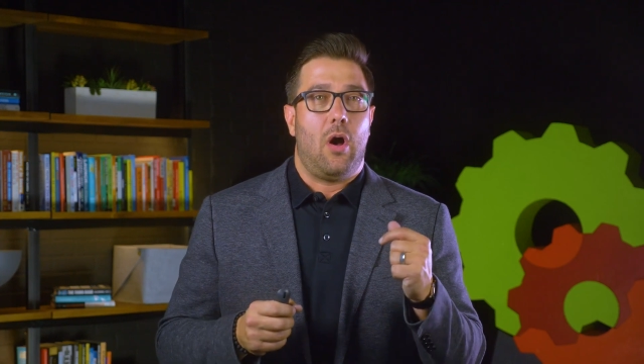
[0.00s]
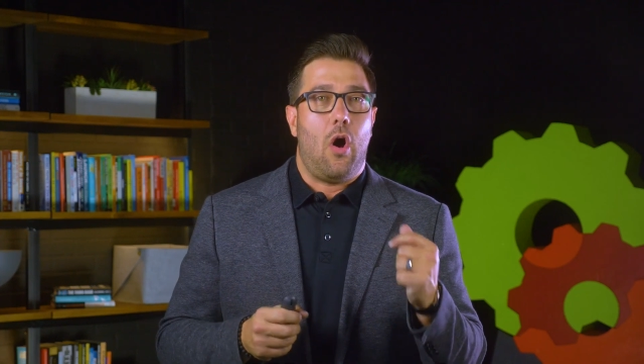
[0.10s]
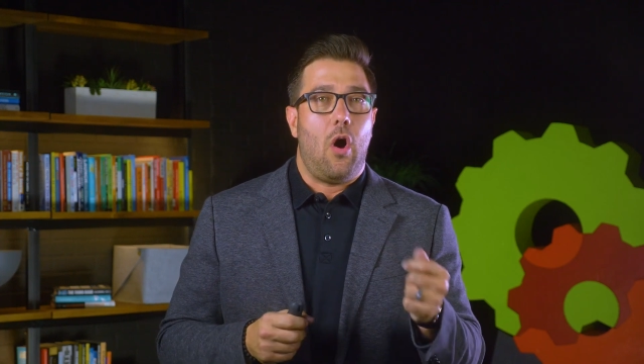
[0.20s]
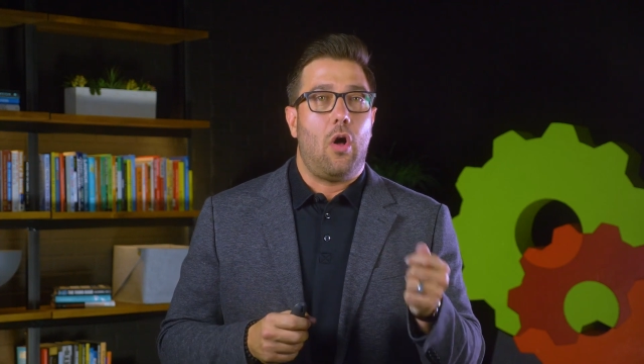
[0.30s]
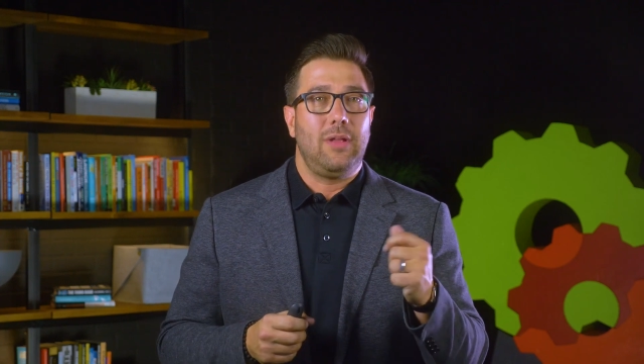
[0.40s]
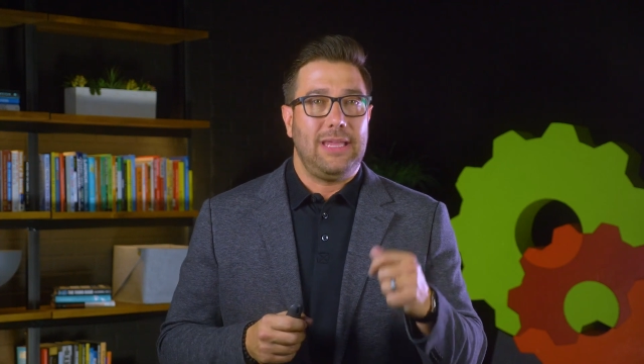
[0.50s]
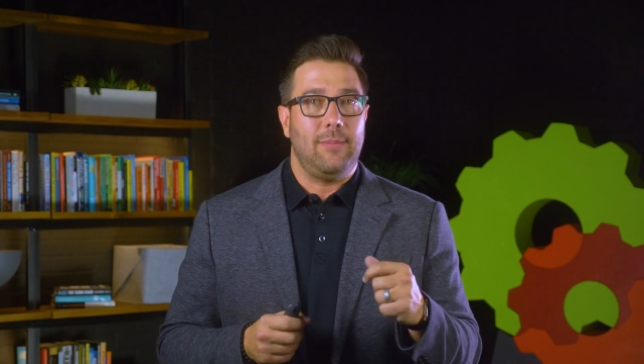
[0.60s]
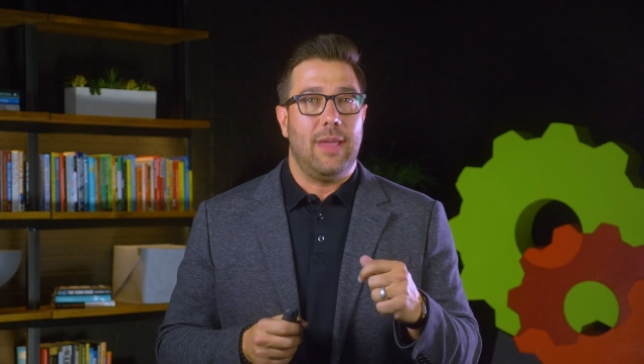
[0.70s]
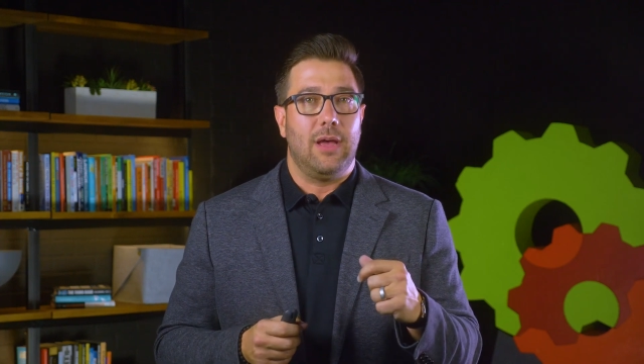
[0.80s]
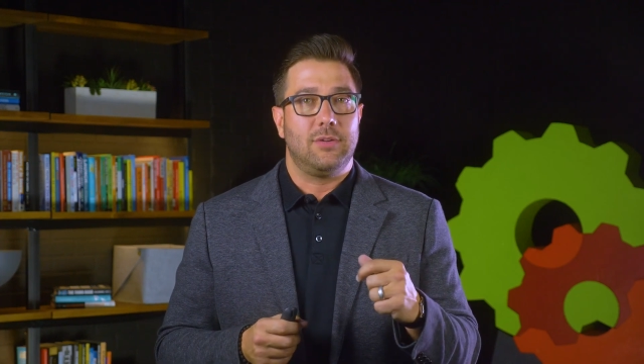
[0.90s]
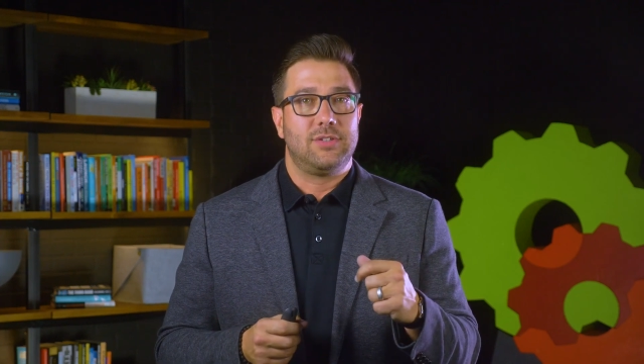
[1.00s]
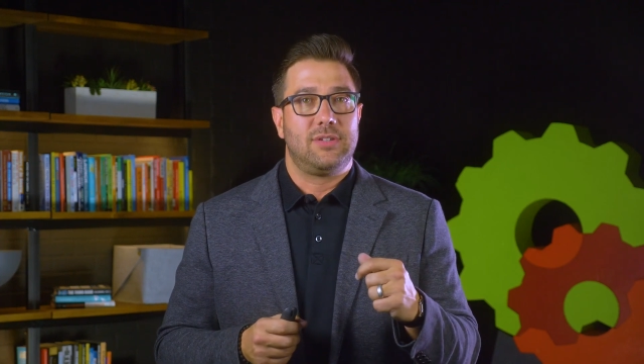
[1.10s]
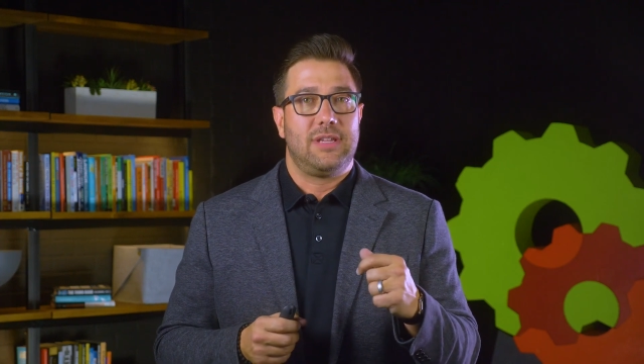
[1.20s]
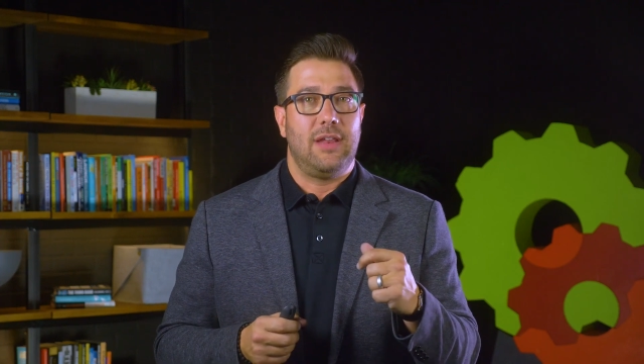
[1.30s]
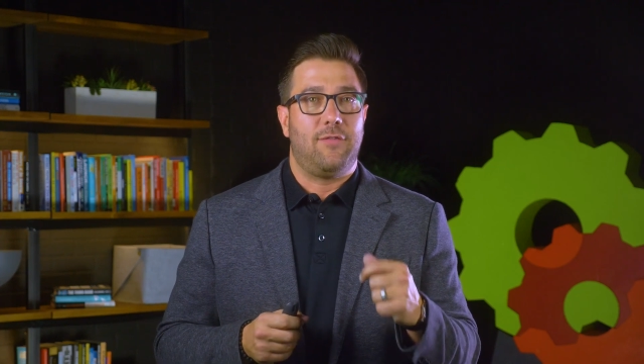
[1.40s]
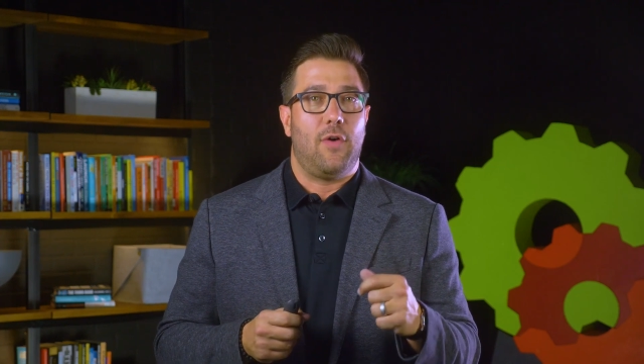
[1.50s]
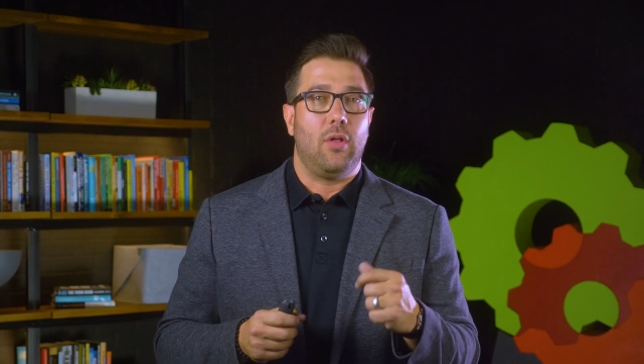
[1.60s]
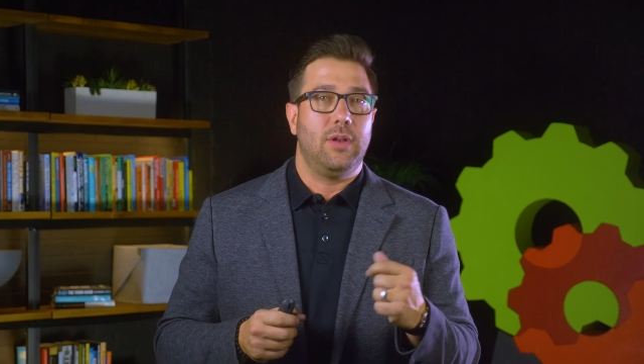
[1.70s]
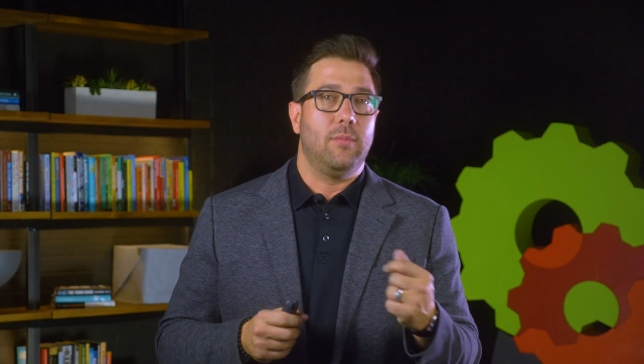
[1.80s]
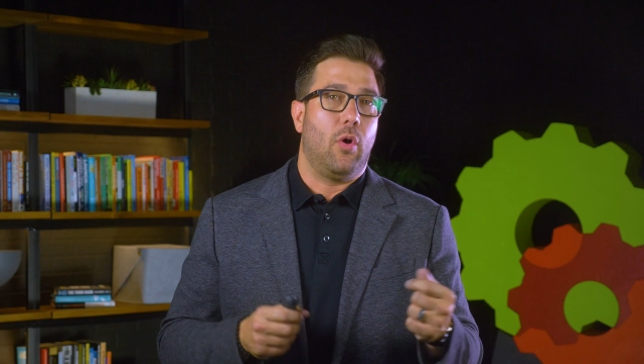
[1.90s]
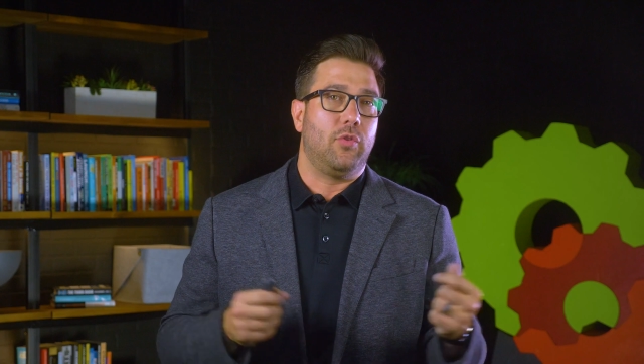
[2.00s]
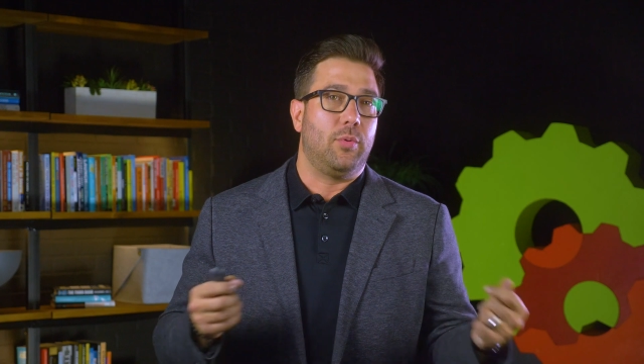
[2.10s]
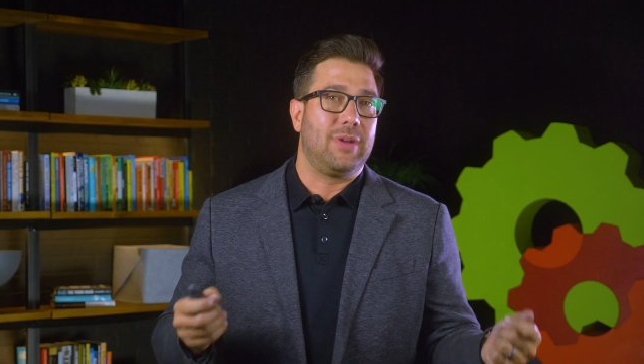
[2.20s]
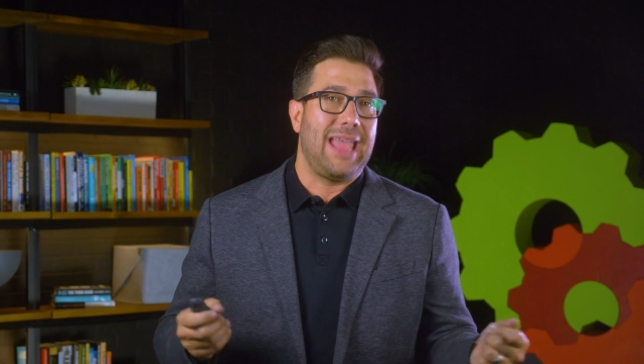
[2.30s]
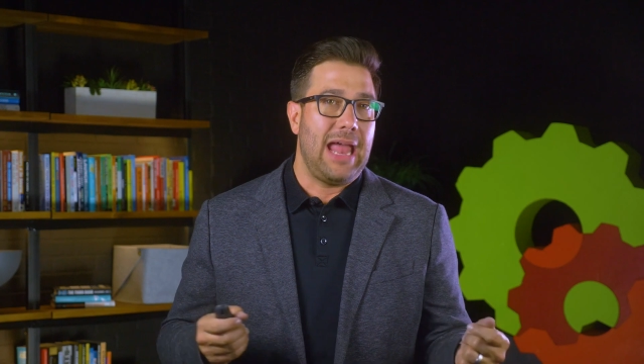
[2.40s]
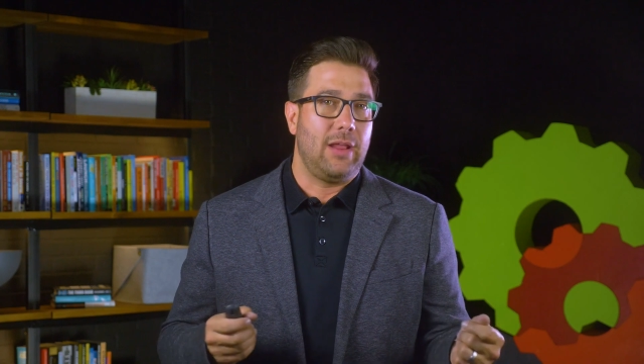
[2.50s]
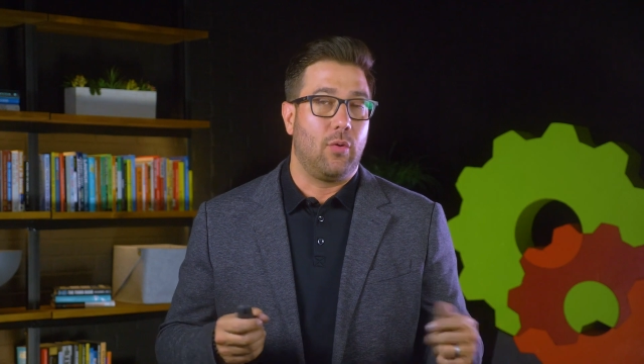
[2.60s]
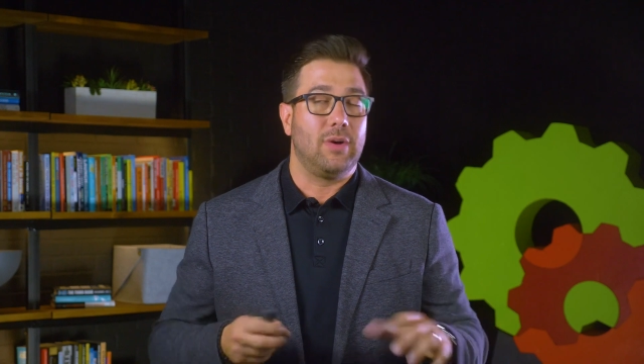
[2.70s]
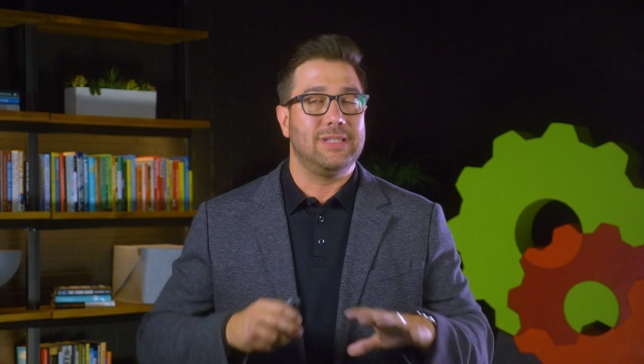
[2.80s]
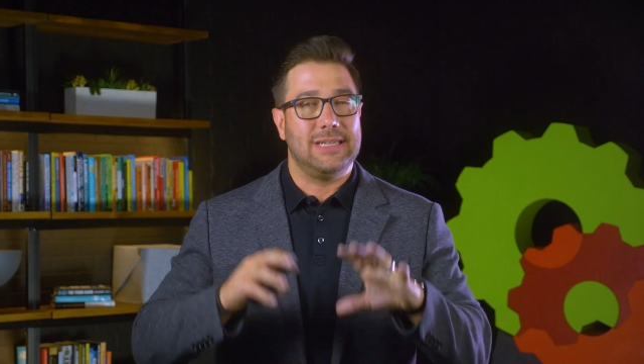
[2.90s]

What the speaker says: All emails can fall into multiple categories,